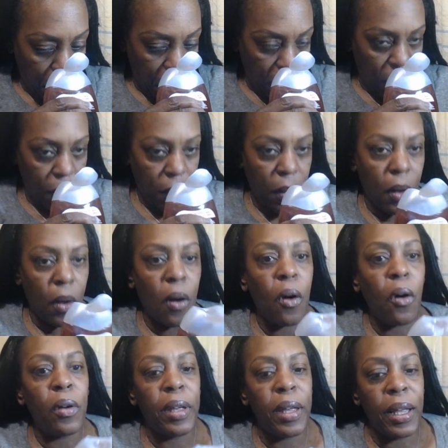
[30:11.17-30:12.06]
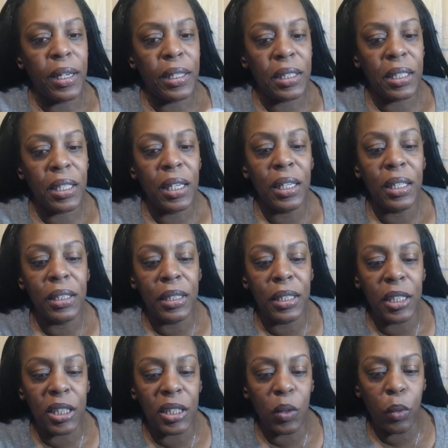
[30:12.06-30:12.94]
Oh yes, this one
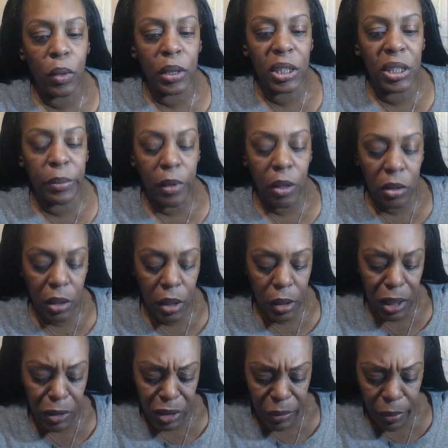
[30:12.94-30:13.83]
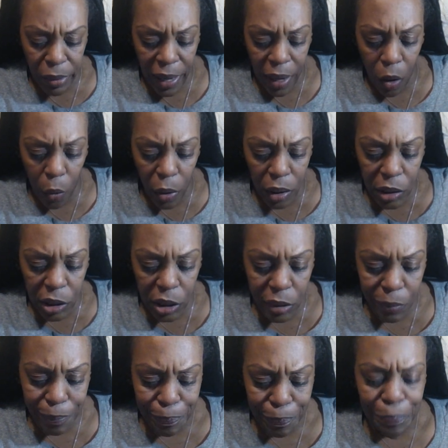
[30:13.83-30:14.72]
smells good. This one smells like oranges
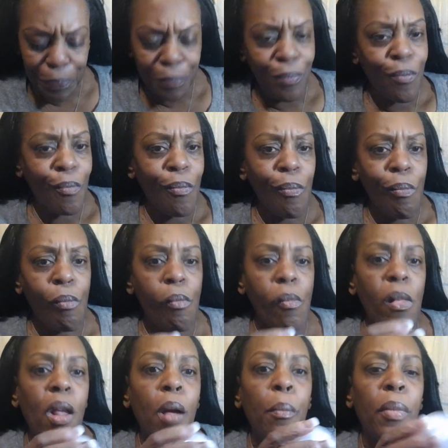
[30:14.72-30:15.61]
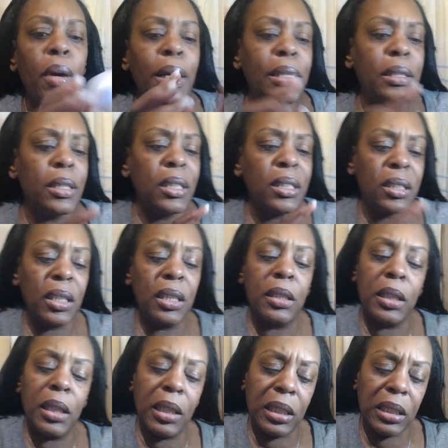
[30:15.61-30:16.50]
but it does it does
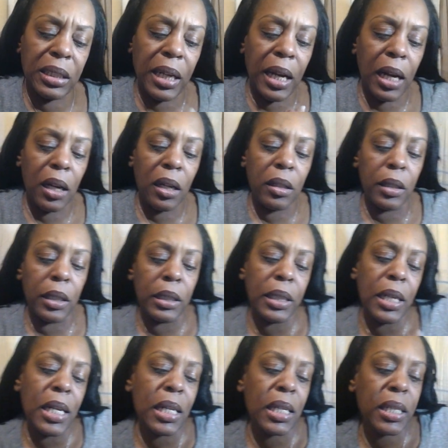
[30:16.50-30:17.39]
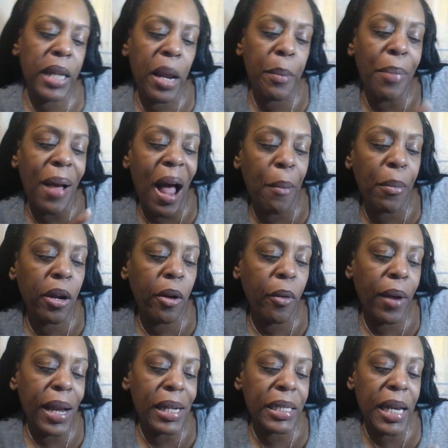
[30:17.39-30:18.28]
say it does say pomegranate
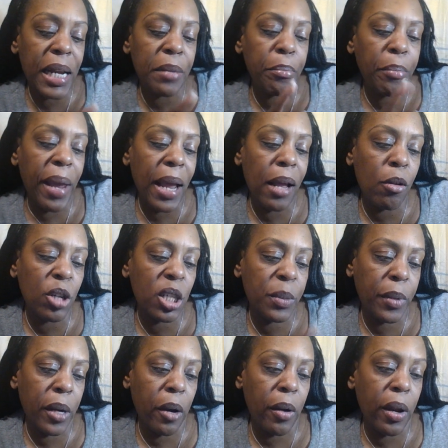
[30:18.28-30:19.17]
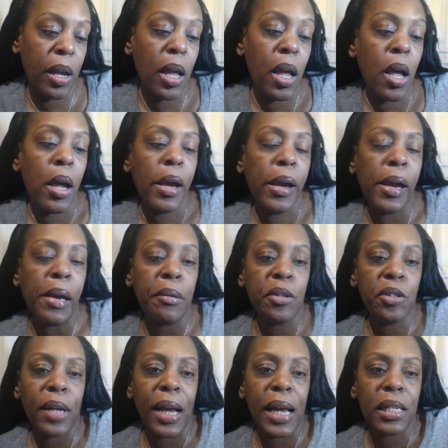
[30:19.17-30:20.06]
and mango spirit energizing
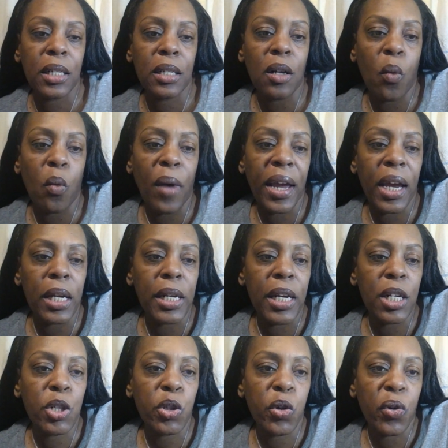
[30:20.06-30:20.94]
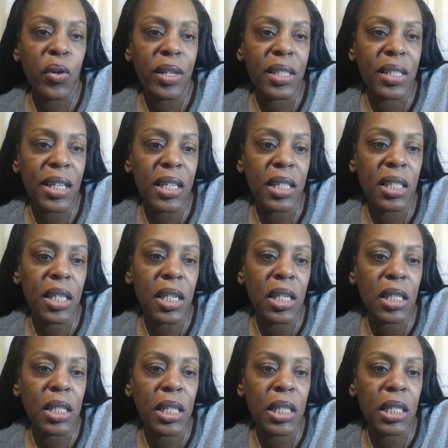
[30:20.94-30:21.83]
awakening to your senses this
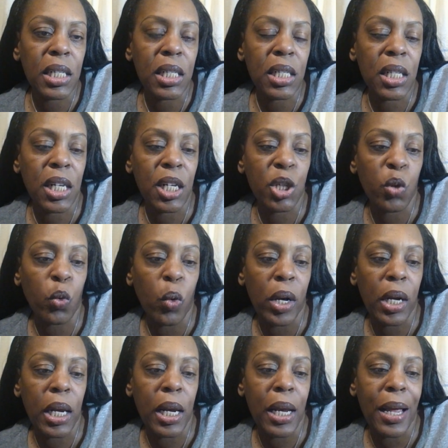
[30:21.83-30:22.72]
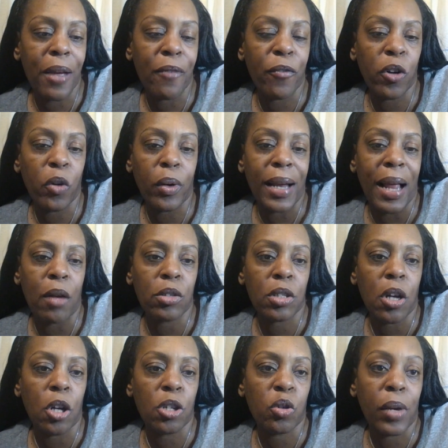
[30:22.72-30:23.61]
is the 20 fluid ounce also
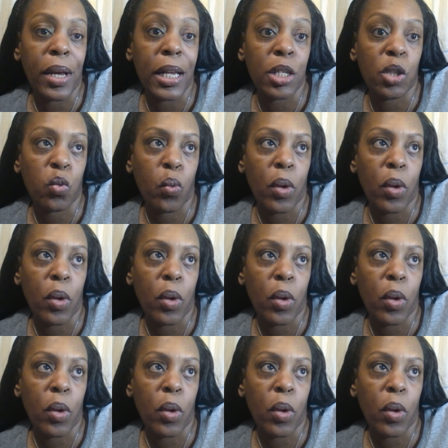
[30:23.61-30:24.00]
as well